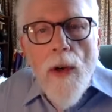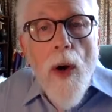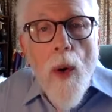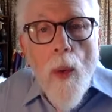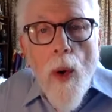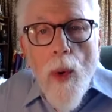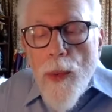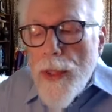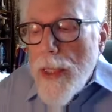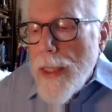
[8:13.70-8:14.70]
R O
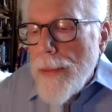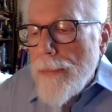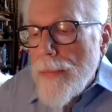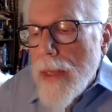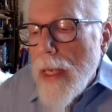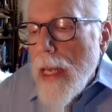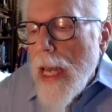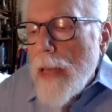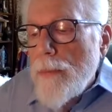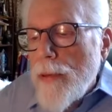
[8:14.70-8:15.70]
O D,
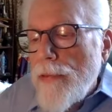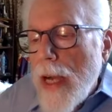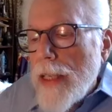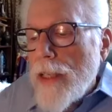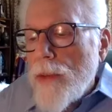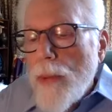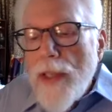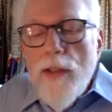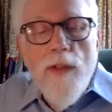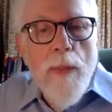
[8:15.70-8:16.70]
and provided
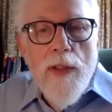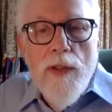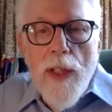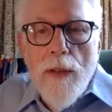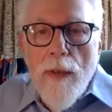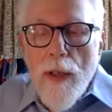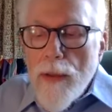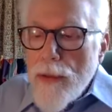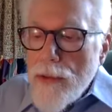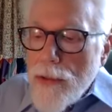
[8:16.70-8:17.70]
with his mystic
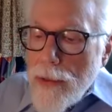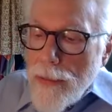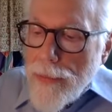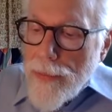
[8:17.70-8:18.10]
rose